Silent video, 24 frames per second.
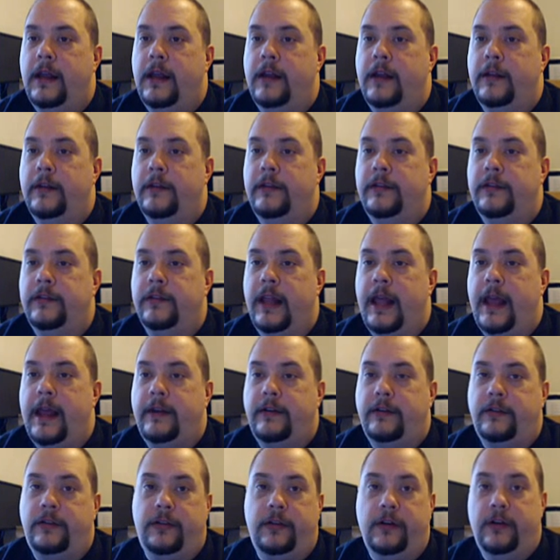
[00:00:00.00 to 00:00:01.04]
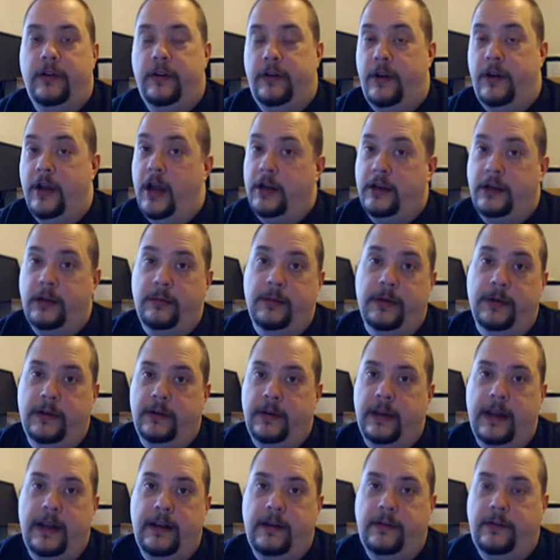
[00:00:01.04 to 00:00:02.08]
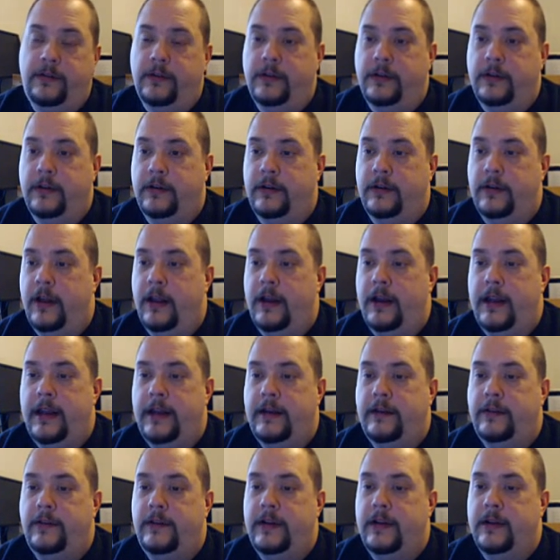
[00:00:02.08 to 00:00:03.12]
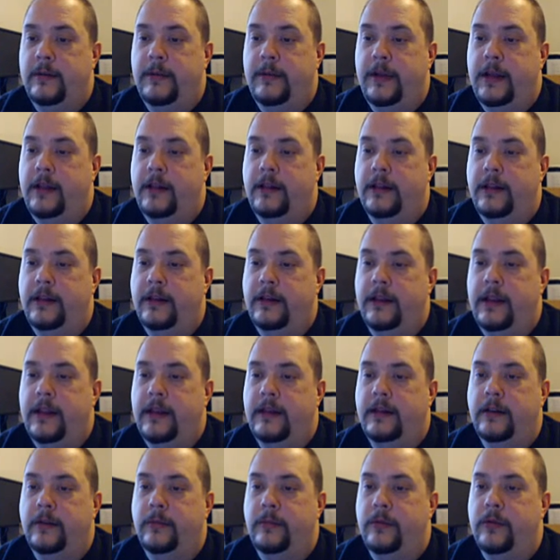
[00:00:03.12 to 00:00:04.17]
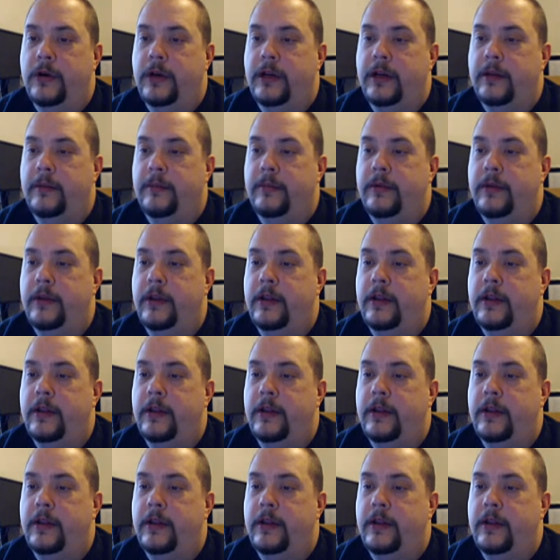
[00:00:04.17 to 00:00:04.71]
/documentation.html and it'll bring up